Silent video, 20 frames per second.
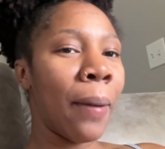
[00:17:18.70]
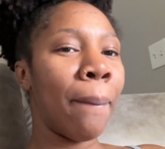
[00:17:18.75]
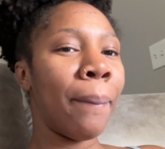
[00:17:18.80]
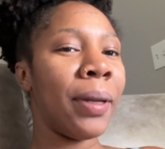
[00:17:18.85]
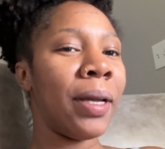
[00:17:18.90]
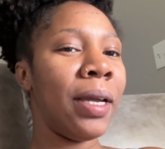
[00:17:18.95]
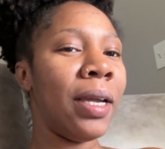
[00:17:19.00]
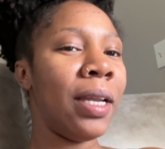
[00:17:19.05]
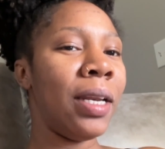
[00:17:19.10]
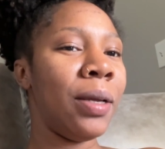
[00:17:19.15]

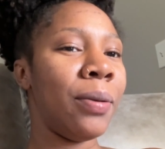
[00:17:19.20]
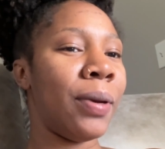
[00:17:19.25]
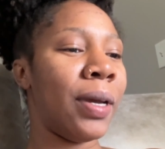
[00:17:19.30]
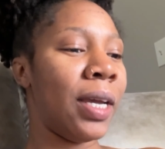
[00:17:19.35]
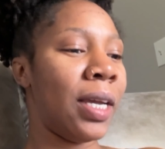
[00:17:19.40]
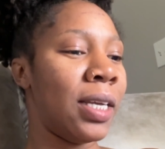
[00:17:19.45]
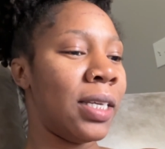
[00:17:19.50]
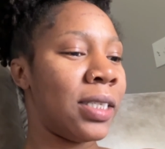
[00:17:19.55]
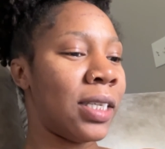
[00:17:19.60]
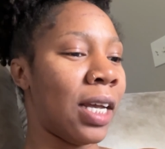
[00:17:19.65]
But
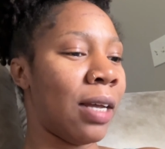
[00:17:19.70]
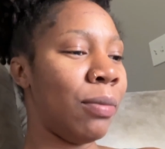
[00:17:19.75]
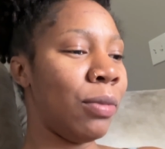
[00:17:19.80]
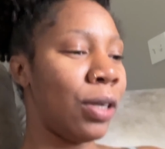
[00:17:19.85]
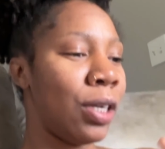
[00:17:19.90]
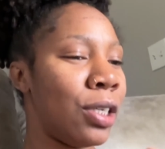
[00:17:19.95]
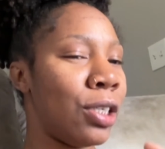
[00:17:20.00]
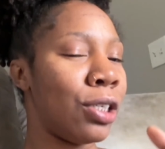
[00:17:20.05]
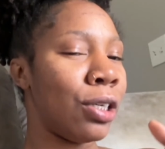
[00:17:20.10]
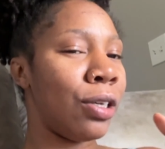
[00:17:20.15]
anyways, I'm
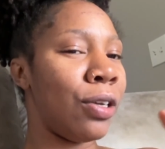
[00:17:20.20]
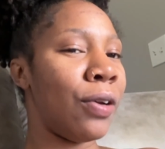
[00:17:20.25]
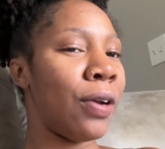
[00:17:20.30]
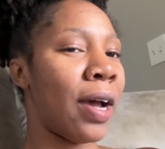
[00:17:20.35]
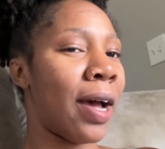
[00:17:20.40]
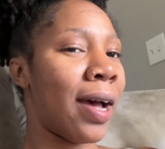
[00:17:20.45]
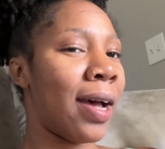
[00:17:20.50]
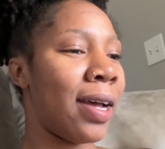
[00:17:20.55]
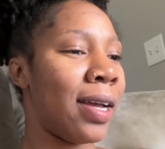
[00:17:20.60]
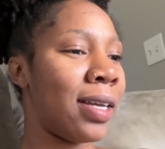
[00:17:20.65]
gonna show you
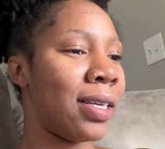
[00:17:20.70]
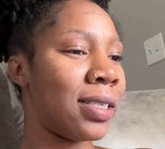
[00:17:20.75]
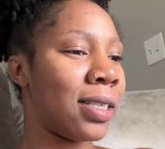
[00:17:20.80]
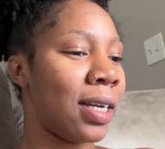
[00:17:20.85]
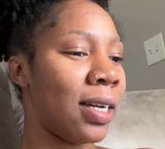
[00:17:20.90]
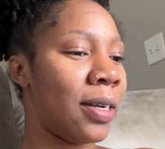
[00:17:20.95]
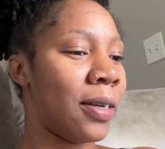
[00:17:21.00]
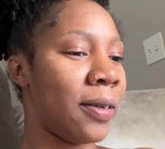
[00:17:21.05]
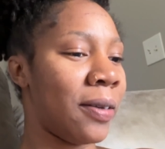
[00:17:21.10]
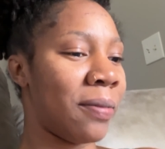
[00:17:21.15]
guys.
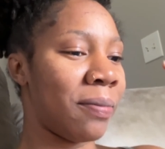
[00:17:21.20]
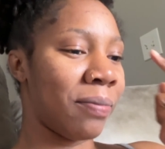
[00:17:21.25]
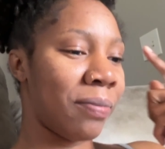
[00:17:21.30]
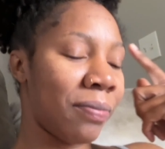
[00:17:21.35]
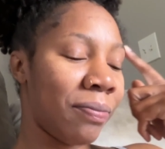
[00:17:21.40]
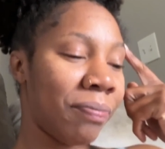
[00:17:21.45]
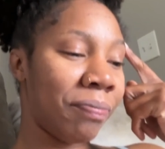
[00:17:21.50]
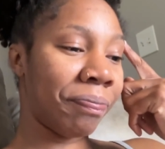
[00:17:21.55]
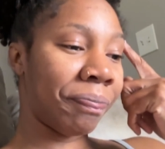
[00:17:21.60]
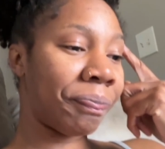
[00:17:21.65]
Um,
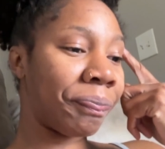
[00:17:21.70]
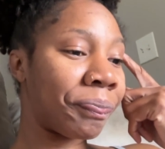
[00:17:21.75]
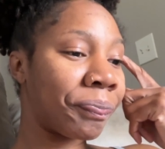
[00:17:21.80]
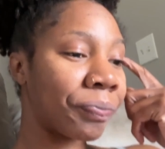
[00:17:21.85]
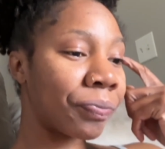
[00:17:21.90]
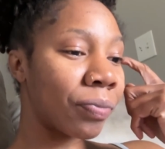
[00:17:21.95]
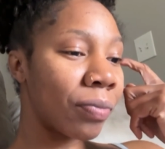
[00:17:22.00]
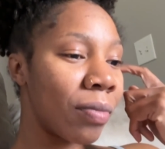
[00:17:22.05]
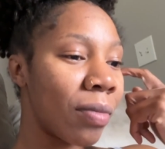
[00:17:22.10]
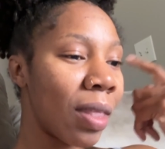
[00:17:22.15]

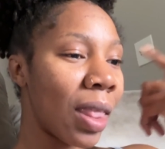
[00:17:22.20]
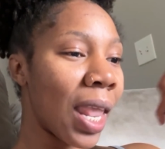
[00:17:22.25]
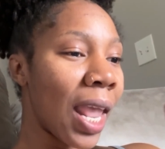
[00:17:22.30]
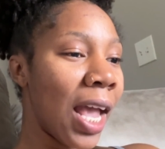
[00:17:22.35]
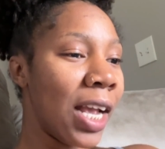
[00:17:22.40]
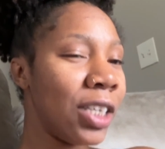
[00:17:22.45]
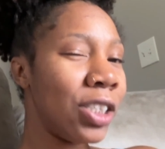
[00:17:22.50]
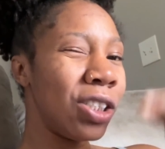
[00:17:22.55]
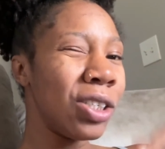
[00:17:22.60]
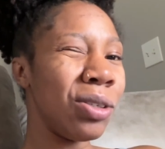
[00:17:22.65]

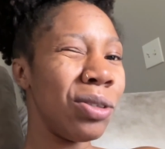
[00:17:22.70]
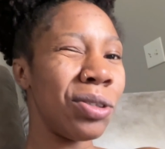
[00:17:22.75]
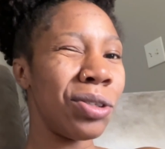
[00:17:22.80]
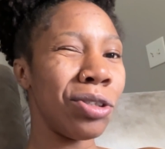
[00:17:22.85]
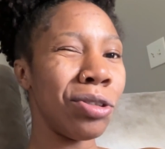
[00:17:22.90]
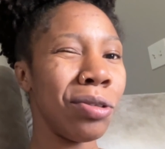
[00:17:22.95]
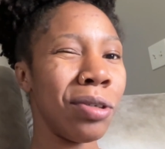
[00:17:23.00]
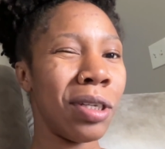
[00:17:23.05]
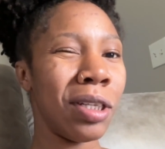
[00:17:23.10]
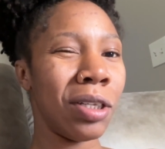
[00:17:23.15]
I showed
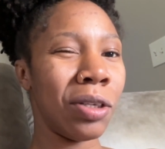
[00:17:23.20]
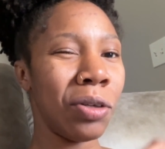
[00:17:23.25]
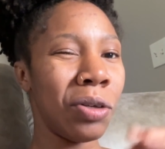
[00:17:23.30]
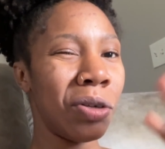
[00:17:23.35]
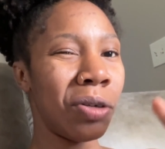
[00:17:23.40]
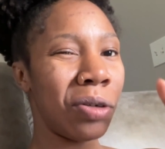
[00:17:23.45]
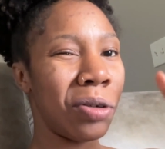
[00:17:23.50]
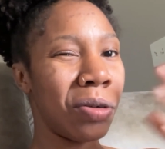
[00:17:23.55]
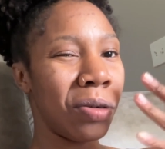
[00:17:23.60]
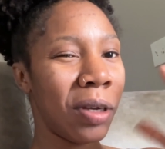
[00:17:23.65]
you a
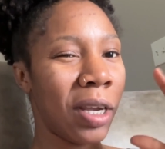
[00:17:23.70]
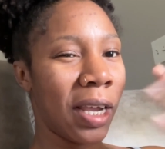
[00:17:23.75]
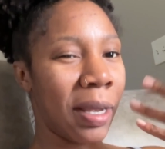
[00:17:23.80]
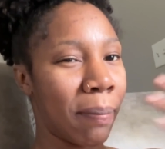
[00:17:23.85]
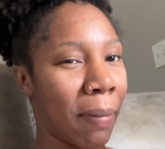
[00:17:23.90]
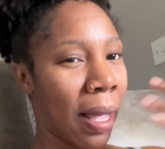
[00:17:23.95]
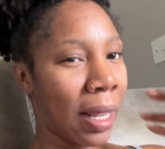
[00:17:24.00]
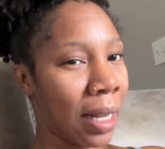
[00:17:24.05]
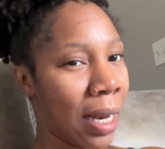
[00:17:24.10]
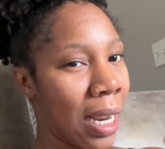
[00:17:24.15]
little in
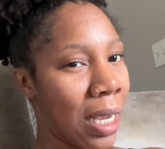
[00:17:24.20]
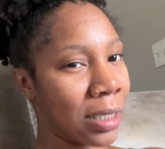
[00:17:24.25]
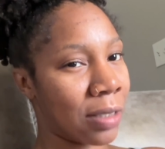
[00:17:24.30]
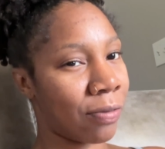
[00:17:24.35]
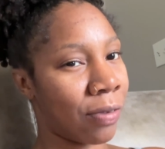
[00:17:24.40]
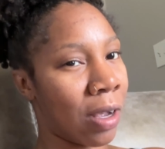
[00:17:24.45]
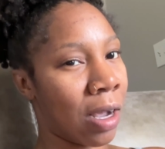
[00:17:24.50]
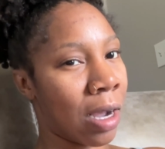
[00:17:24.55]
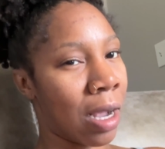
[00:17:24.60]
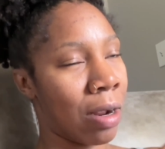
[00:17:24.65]
my last
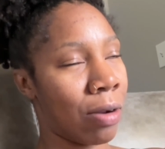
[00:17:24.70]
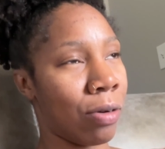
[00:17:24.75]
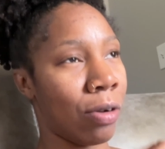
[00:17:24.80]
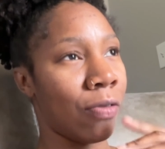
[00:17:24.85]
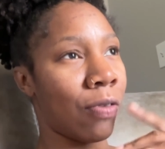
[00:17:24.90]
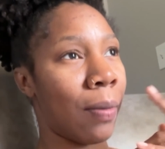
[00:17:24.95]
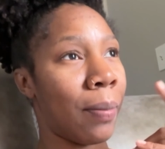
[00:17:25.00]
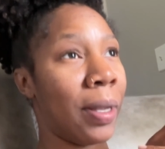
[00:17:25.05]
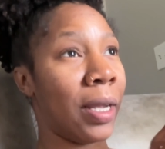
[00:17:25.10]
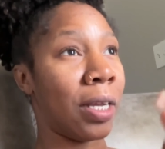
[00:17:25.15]
vlog. I don't know
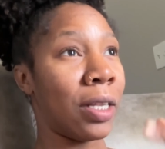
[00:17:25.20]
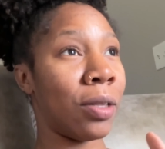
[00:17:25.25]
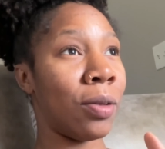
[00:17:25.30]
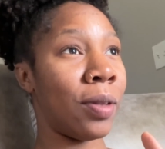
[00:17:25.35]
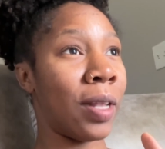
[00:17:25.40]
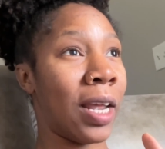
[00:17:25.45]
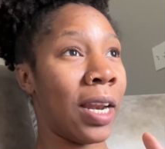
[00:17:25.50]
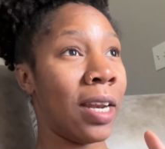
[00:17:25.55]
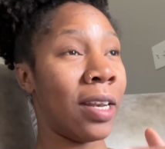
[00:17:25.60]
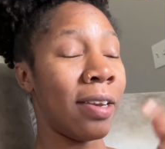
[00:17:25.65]
if I'm gonna include
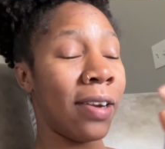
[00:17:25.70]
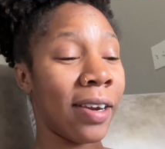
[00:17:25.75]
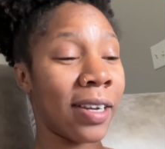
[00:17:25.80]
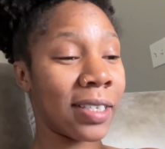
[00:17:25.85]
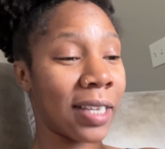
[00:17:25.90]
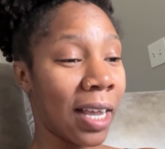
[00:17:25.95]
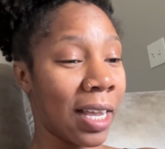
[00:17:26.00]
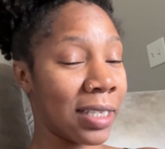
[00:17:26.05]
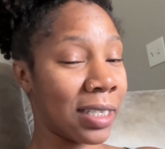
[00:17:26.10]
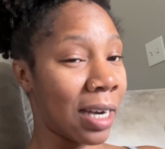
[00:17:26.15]
that in there
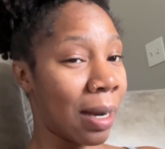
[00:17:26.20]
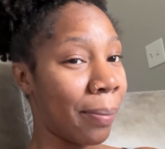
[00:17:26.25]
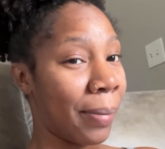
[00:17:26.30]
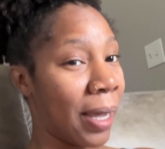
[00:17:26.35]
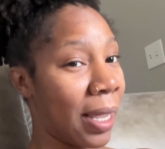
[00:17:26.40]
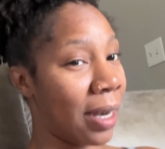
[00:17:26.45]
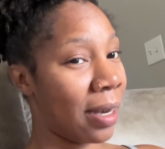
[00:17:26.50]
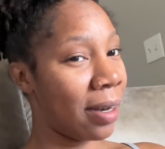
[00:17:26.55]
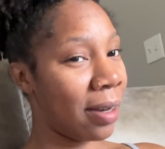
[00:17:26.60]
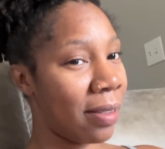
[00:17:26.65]
because like I said, I'm
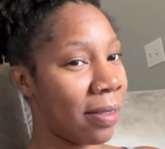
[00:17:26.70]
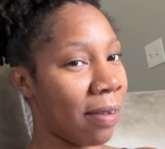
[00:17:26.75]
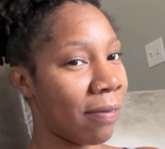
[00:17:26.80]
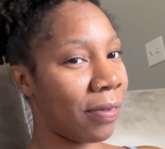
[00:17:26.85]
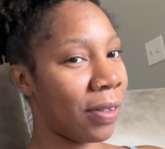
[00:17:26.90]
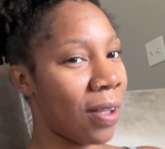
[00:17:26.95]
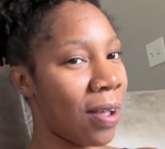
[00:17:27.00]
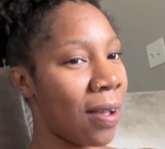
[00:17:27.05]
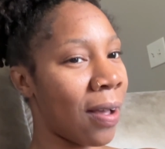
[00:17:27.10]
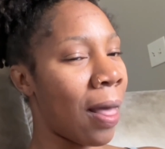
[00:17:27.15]
editing that
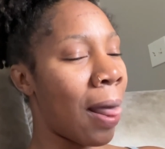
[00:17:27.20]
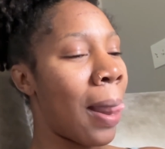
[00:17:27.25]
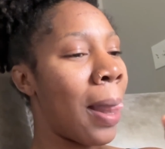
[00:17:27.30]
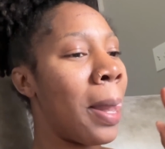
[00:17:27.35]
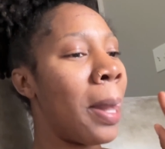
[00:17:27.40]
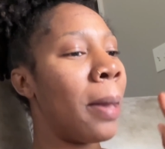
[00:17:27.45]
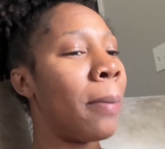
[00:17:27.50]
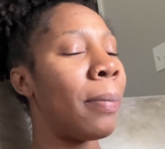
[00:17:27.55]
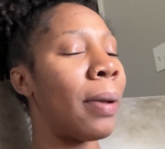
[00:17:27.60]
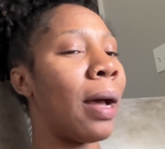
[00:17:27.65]
vlog.
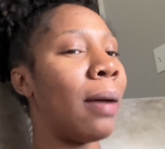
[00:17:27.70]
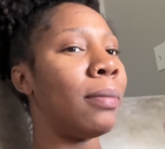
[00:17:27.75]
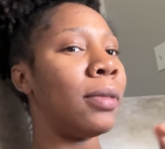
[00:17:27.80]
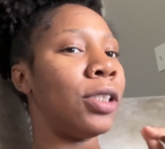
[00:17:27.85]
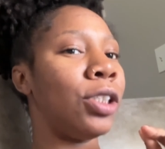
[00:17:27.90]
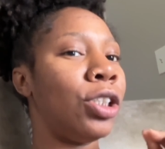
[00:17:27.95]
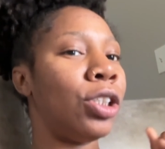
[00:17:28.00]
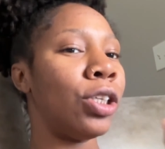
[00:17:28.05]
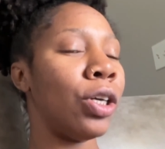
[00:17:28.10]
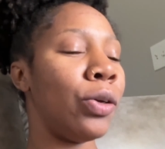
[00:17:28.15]
But I'm gonna
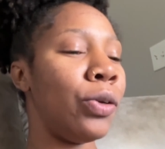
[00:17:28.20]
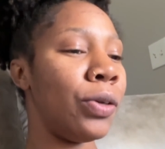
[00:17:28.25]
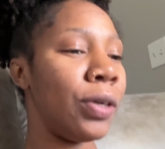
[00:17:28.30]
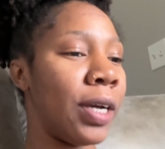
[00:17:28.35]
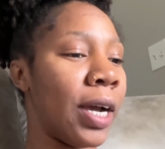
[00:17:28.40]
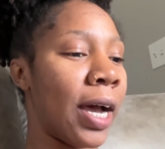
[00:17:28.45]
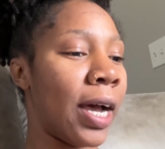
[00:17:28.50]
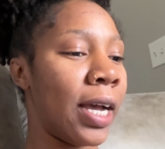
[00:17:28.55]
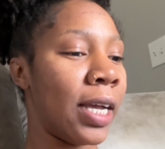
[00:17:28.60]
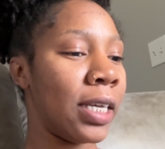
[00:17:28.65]
show you
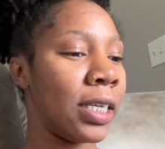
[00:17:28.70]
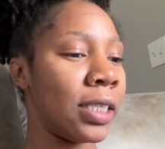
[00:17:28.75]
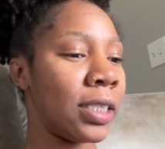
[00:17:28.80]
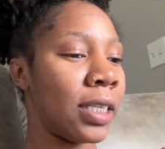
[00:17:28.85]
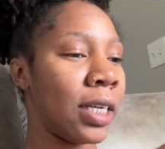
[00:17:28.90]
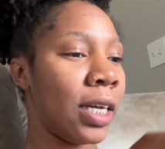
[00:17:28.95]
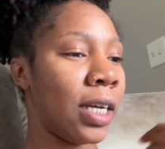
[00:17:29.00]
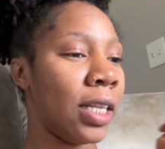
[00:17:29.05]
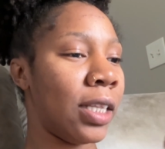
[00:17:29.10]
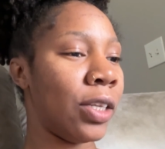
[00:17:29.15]
guys
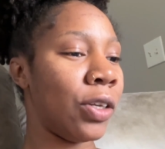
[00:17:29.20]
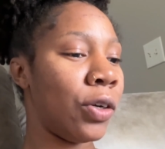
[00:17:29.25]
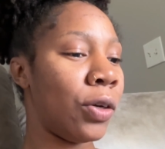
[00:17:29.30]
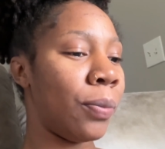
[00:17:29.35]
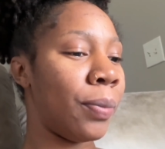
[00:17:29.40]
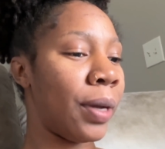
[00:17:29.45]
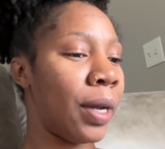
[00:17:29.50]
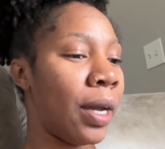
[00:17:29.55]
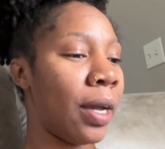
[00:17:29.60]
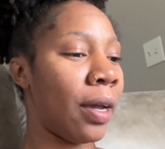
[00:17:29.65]
a little
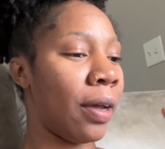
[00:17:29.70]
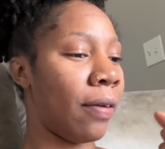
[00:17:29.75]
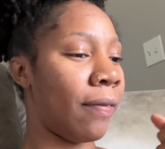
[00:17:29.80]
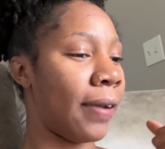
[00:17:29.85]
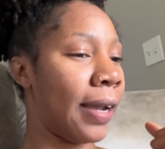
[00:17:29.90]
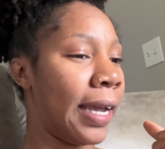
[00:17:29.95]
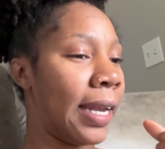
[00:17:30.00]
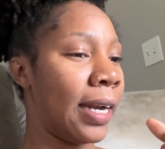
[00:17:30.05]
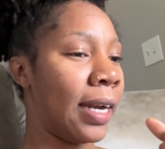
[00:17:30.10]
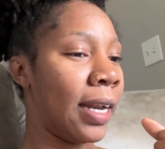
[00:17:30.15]
bit of
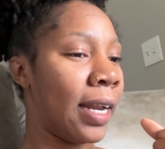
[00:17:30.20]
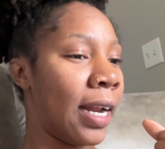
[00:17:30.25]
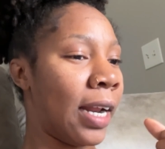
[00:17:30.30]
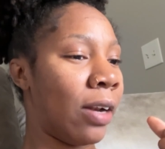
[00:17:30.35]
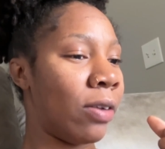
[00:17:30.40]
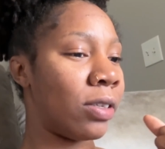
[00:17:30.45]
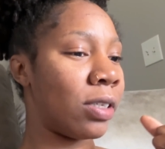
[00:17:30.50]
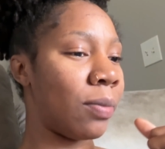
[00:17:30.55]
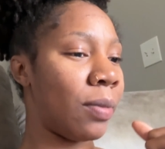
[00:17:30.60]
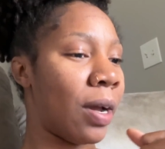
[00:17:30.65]
editing. I
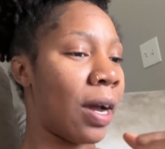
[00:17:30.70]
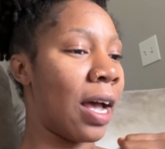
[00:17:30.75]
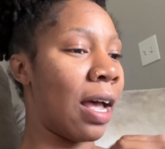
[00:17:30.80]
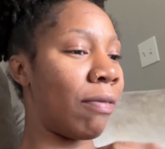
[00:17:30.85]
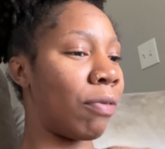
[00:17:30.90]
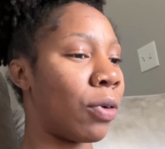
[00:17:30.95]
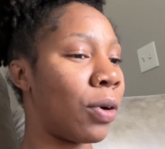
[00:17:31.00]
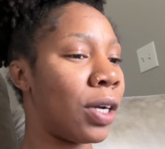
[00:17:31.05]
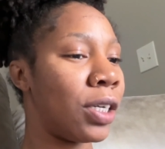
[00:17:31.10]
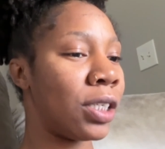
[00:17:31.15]
know some of y'all
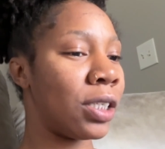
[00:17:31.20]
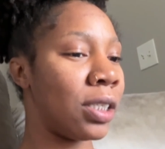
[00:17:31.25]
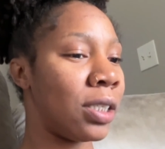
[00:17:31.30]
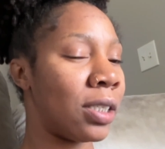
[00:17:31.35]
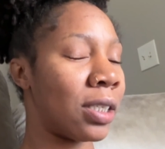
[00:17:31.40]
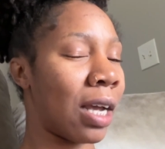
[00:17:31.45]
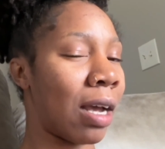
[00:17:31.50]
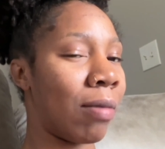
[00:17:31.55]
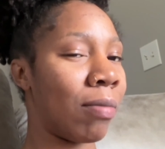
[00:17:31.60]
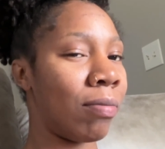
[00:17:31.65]
have
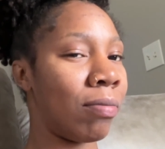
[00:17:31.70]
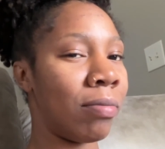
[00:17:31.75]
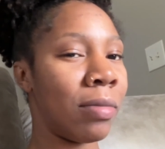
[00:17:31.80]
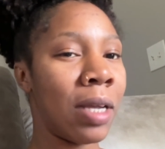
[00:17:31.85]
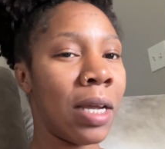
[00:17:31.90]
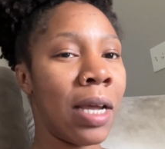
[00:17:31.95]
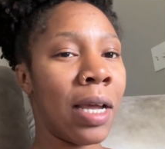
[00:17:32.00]
questions. I'm,